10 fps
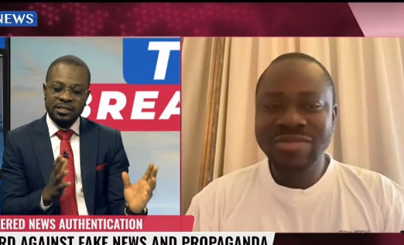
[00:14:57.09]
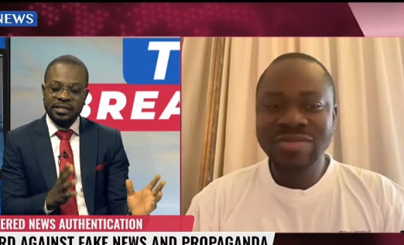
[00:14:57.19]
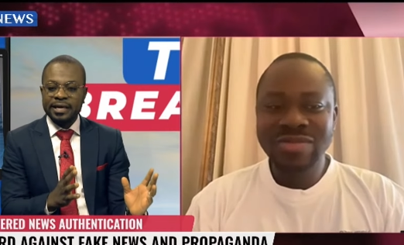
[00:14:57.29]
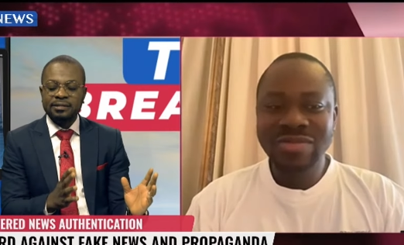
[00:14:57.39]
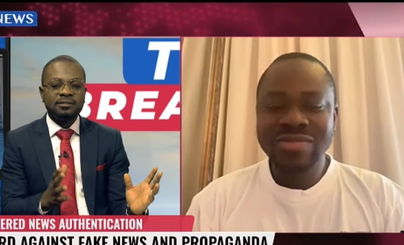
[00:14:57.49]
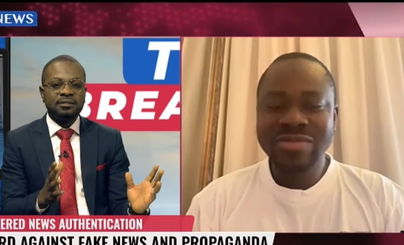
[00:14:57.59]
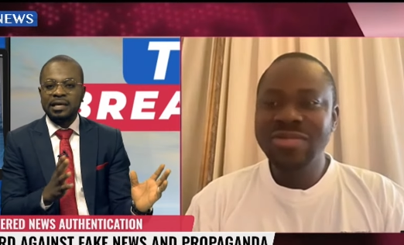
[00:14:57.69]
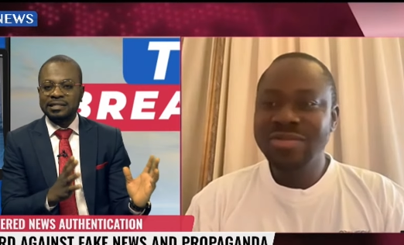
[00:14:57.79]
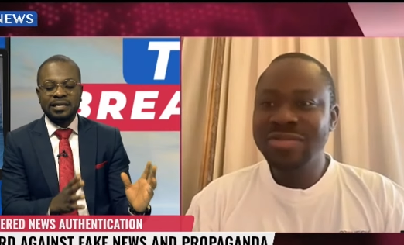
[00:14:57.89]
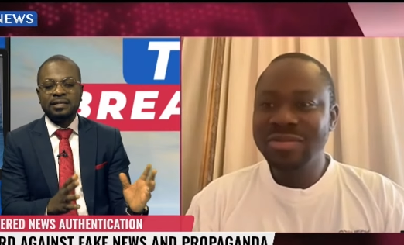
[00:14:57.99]
Speaker 1: Because as
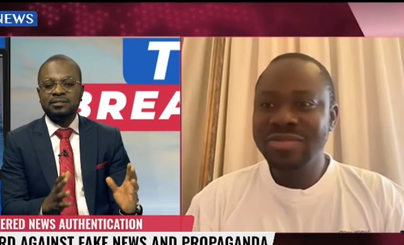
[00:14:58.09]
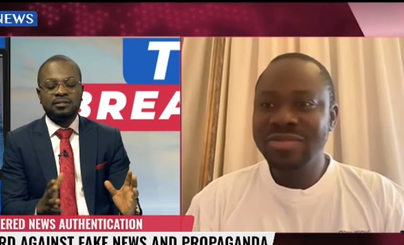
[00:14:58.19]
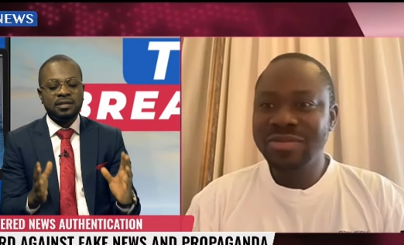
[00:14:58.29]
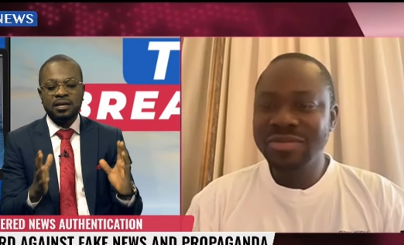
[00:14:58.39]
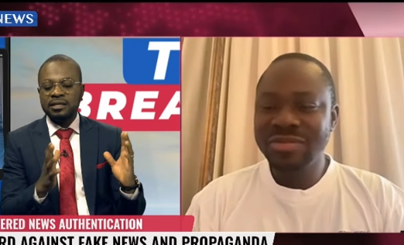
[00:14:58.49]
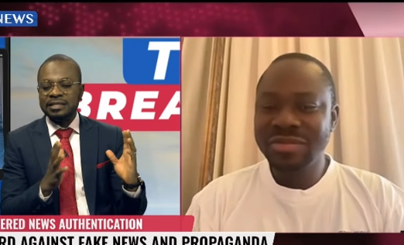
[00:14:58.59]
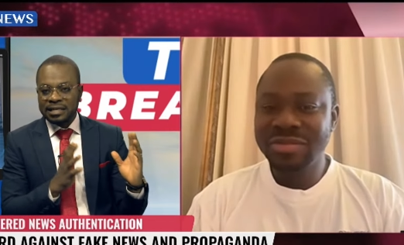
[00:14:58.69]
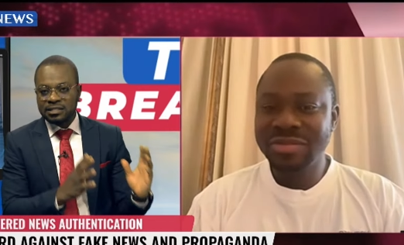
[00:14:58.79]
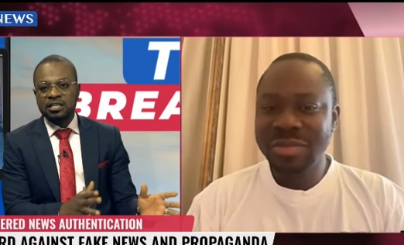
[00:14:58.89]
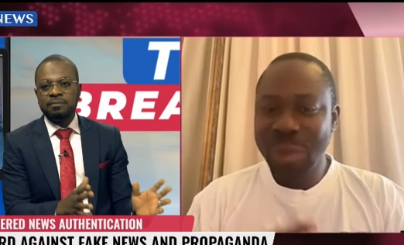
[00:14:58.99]
against, as against